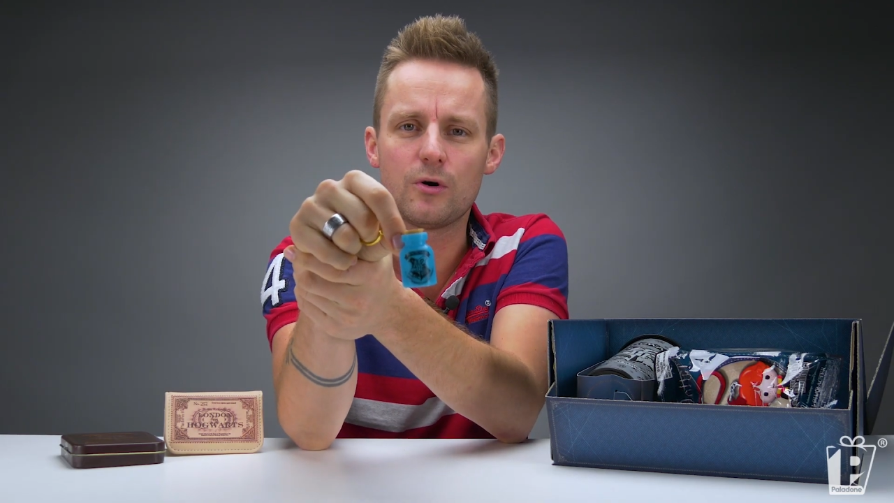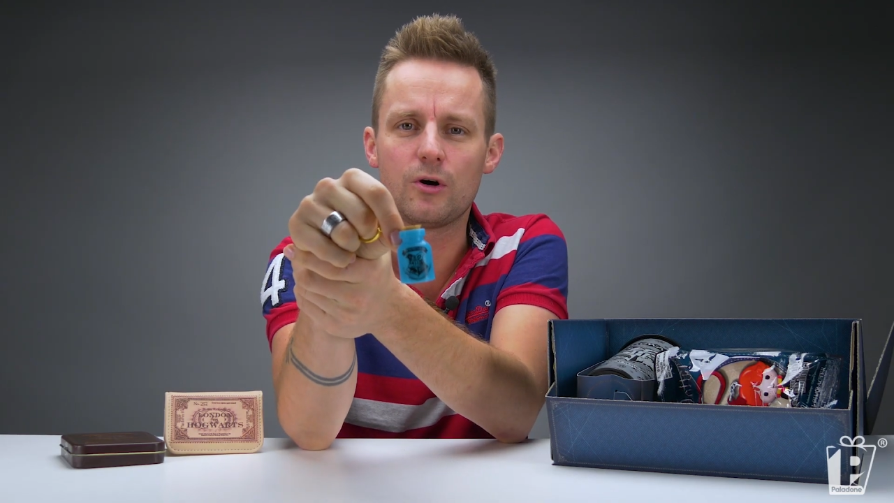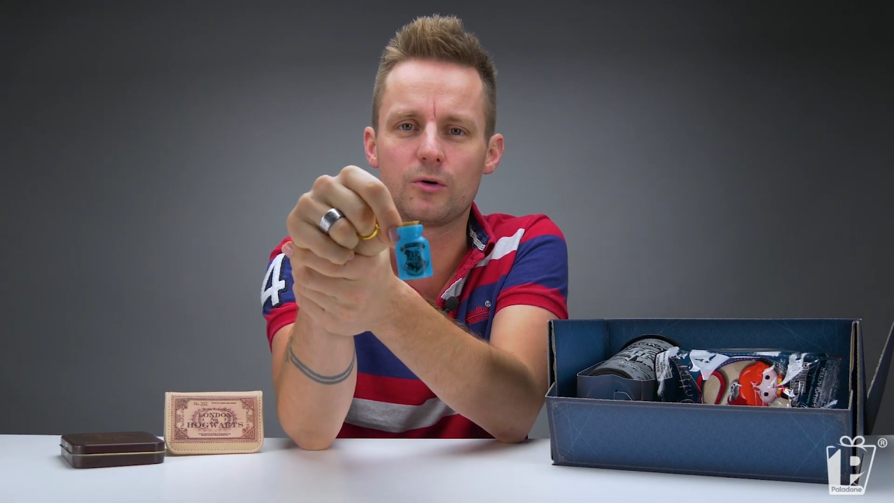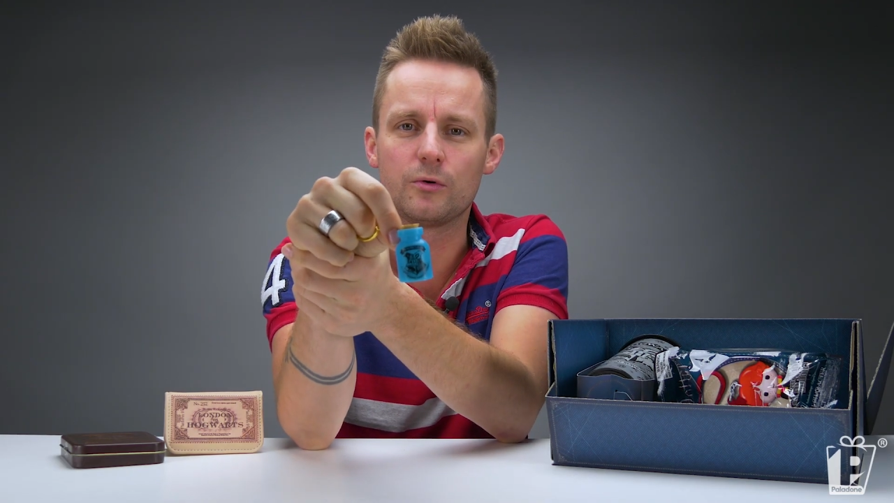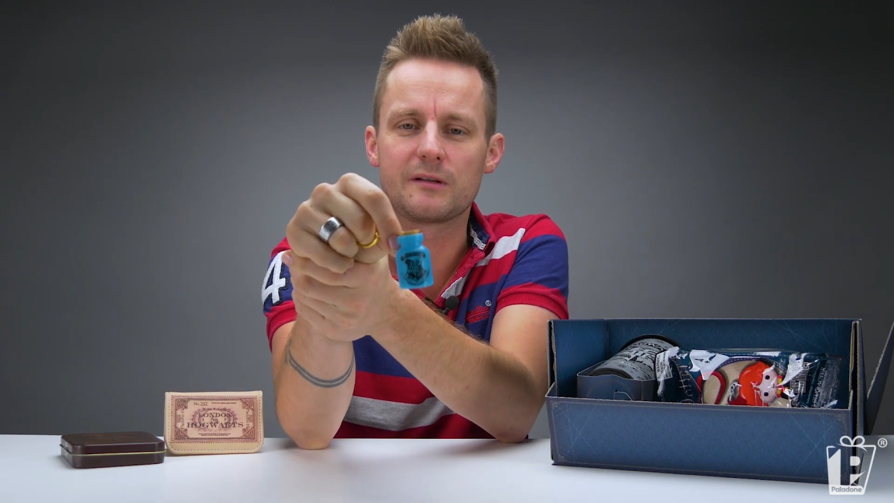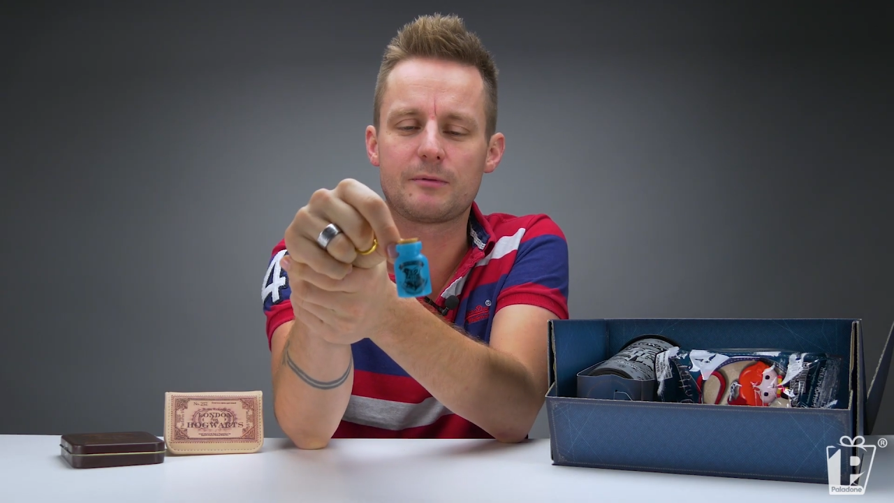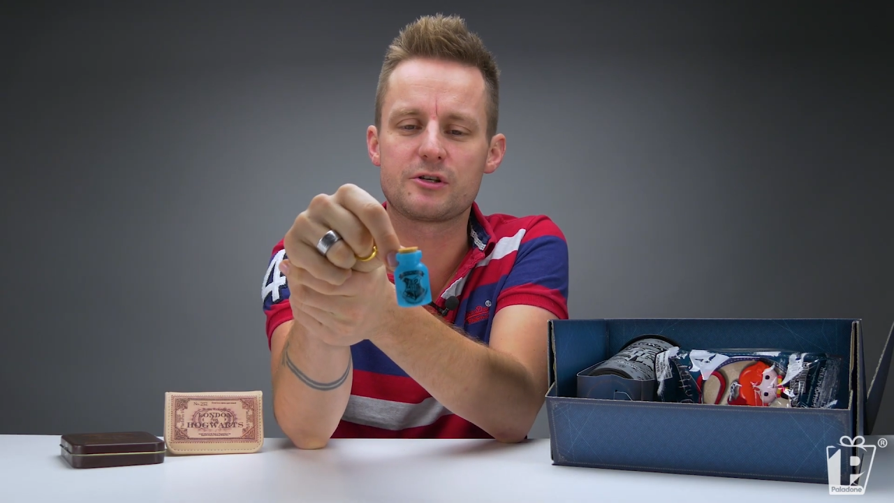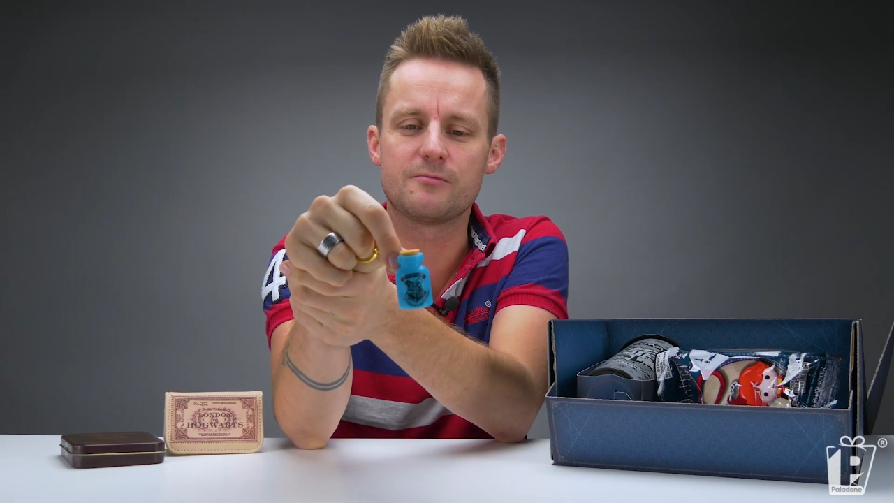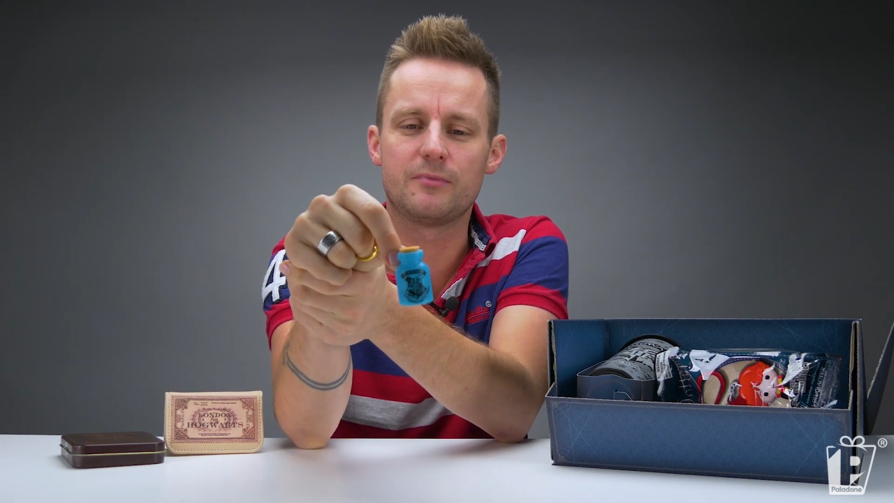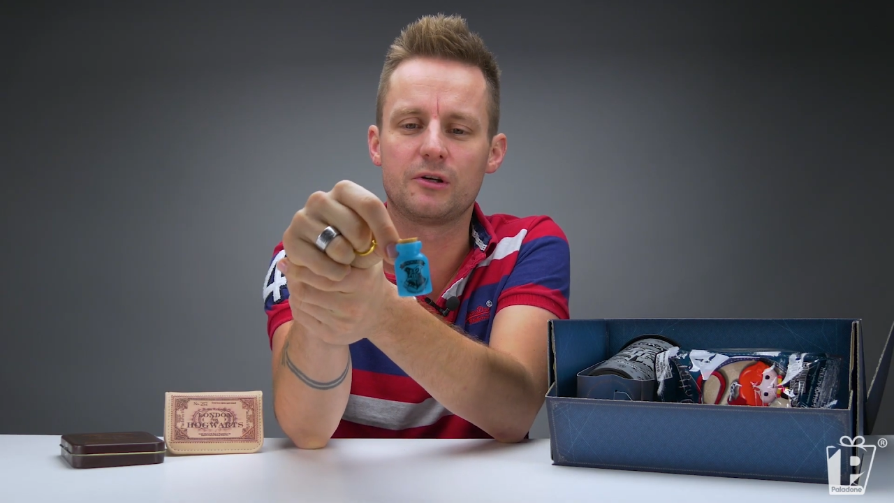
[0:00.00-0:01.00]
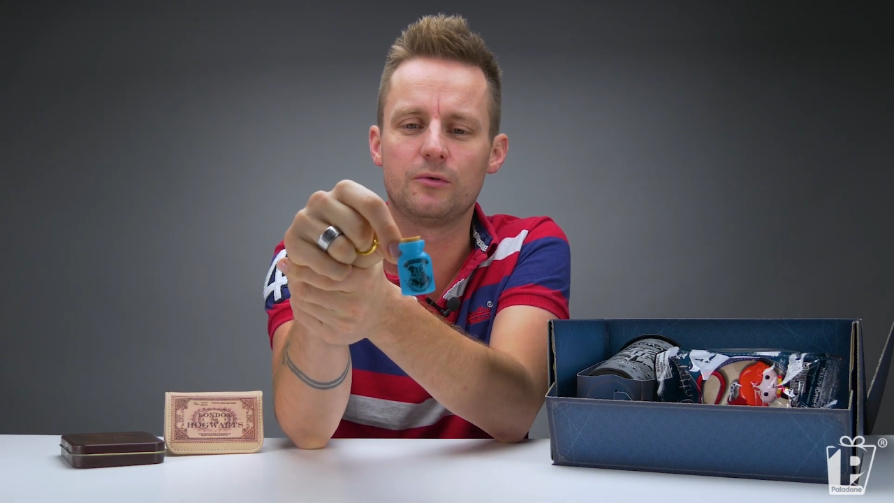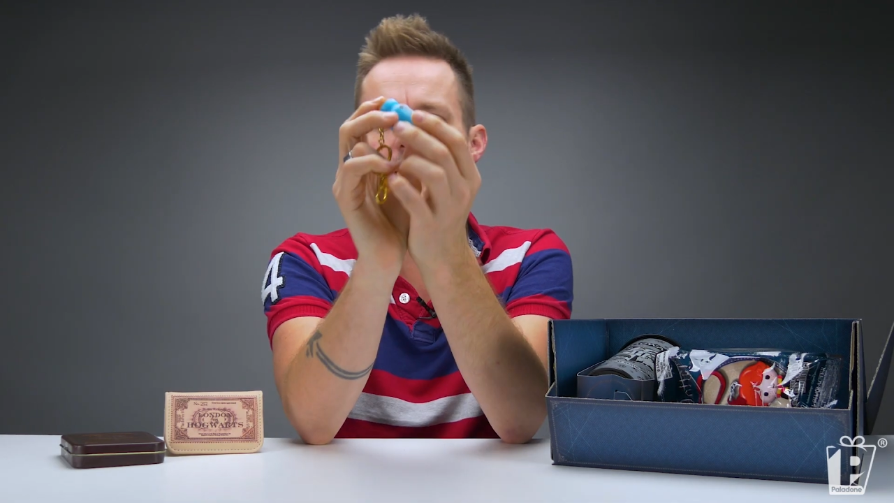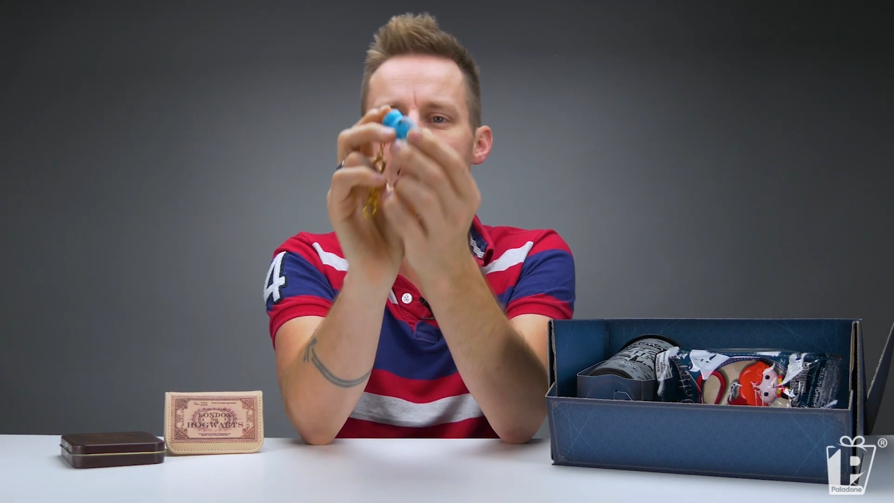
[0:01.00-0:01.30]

Hogwarts potion bottle.